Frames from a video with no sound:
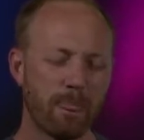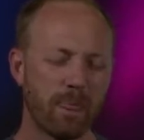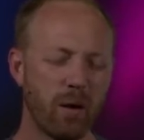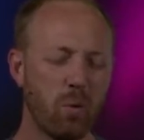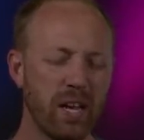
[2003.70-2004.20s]

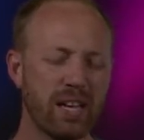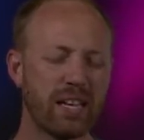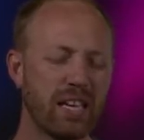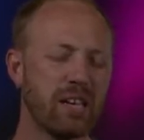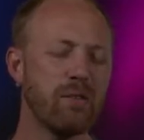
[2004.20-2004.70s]
that we
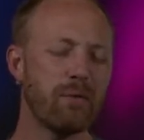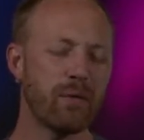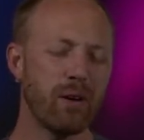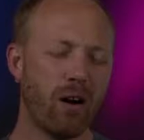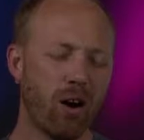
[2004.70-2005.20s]
can give
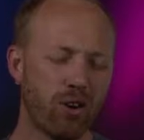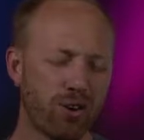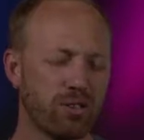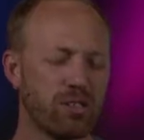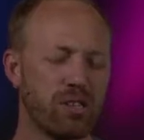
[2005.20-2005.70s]
our
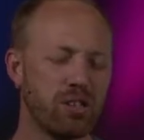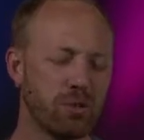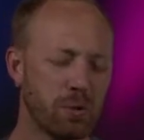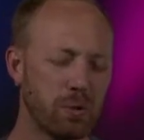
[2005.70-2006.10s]
hurt to you,